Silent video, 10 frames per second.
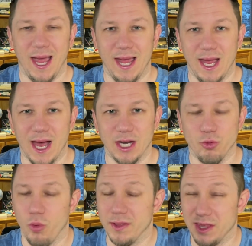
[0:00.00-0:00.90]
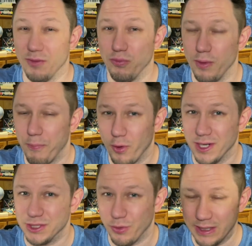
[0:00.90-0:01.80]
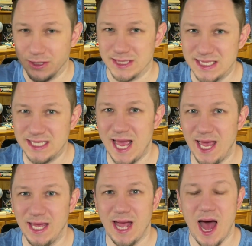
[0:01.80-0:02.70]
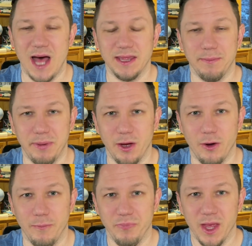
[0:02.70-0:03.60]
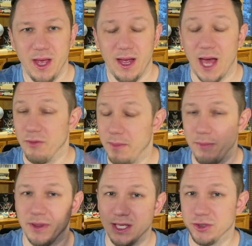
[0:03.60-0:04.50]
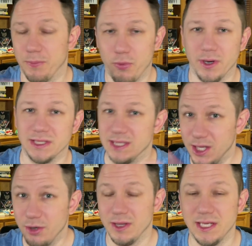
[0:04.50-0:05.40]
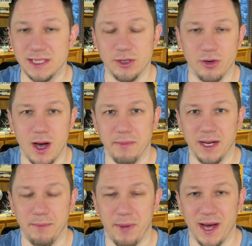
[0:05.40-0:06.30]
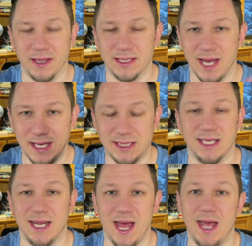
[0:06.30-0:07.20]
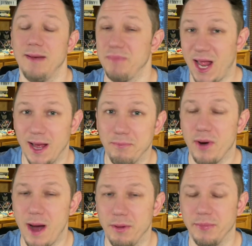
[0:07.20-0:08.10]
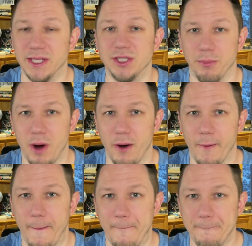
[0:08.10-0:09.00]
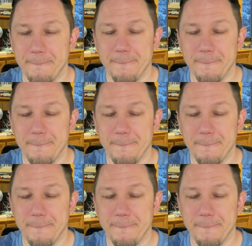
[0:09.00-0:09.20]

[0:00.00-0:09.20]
and what the report is going to say on the bill. And remember, this report is literally still coming in by the day today and probably tomorrow.